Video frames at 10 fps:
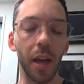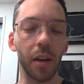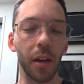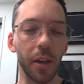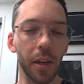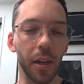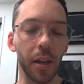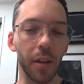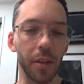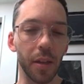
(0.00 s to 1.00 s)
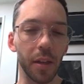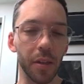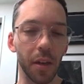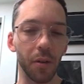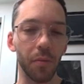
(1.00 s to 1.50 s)
And clinically, these
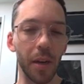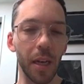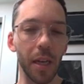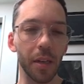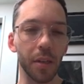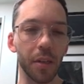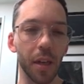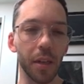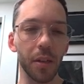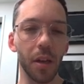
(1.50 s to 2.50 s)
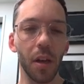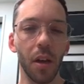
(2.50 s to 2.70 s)
things can look really indistinct.